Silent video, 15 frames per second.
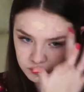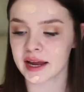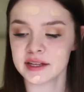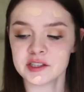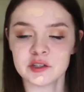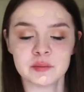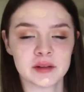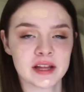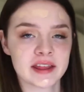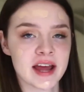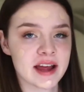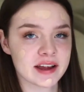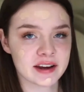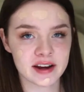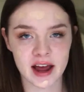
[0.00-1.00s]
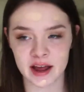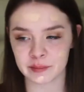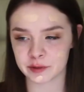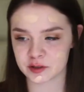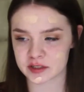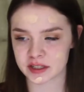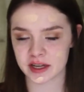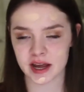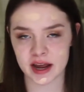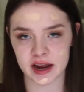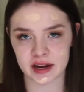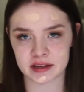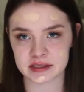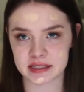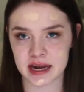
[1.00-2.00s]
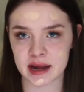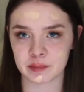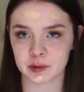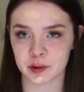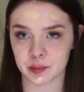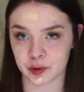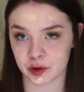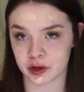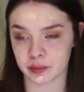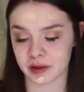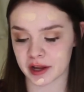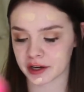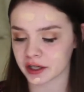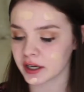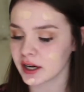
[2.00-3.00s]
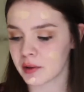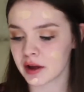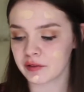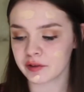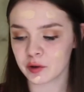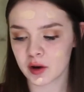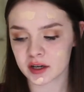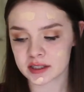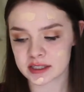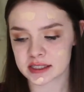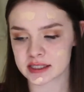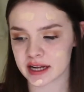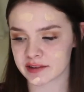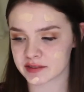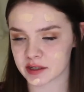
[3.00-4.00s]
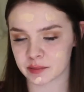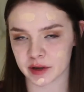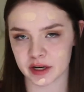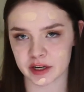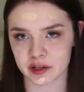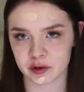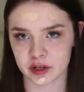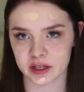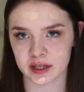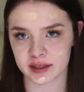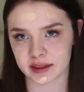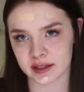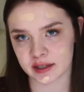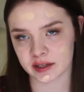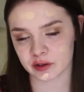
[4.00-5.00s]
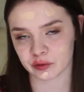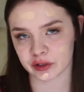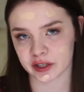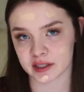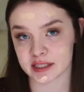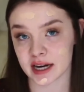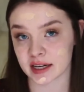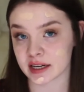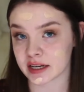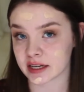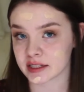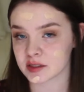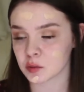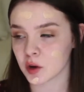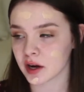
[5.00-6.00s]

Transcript: And to blend that in, I'm using a damp beauty blender. But if you wanted to save some money, you could get the Real Techniques